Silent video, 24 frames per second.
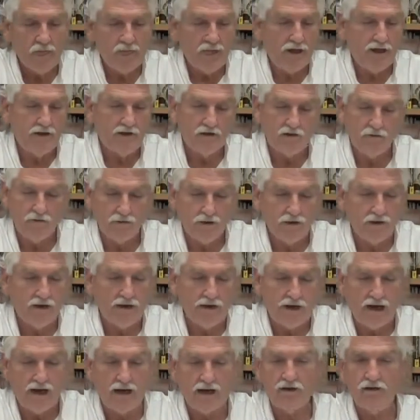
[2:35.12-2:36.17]
And you really
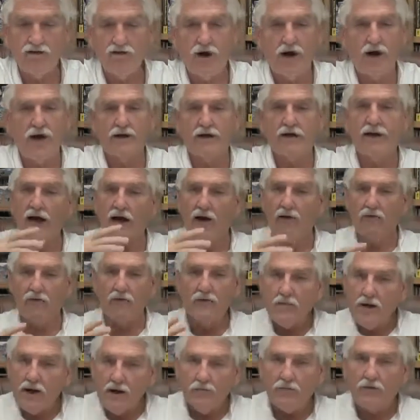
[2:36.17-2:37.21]
got to drain. Now,
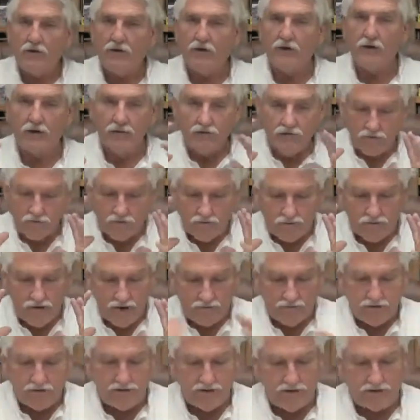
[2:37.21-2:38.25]
remember
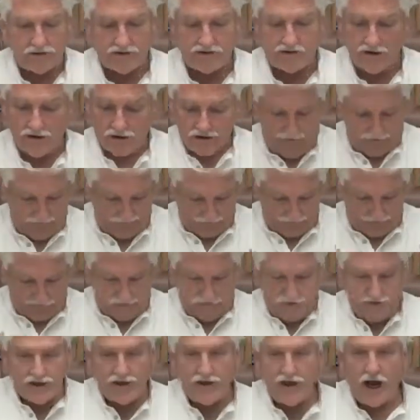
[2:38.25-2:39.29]
this, the
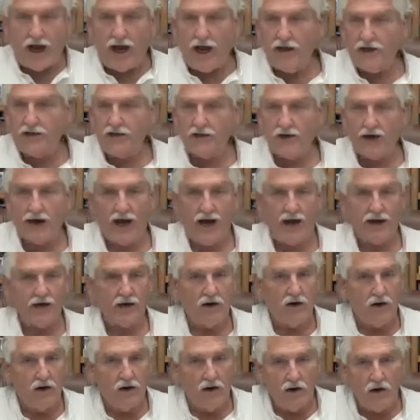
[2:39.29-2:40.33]
GI tract,
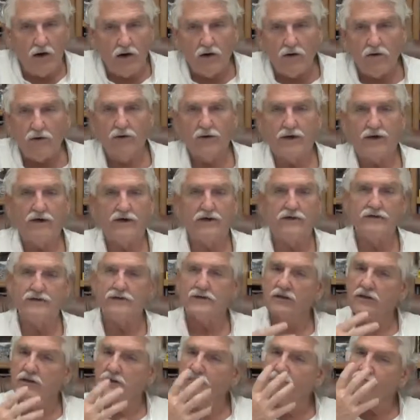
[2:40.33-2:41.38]

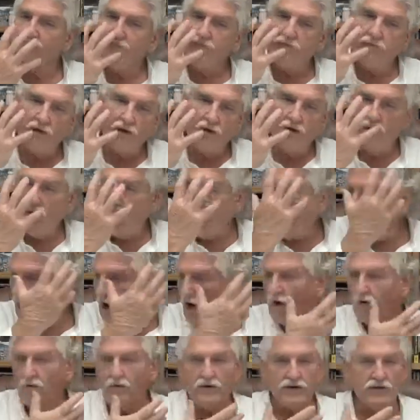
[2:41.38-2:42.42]
always
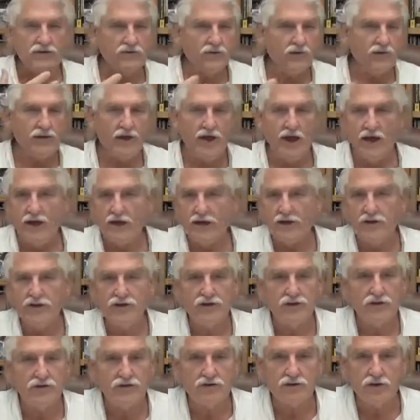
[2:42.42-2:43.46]
with head
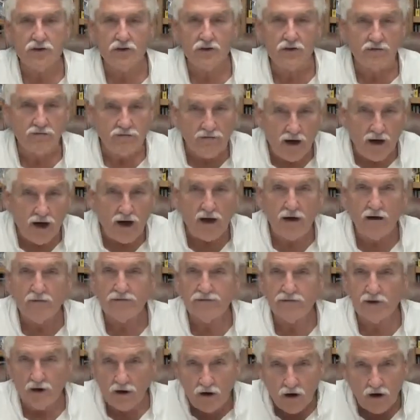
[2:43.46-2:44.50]
issues are
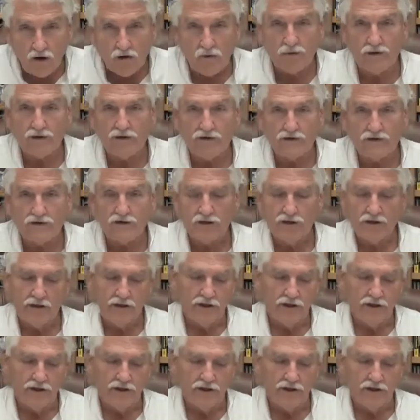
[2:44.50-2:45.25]
involved, always.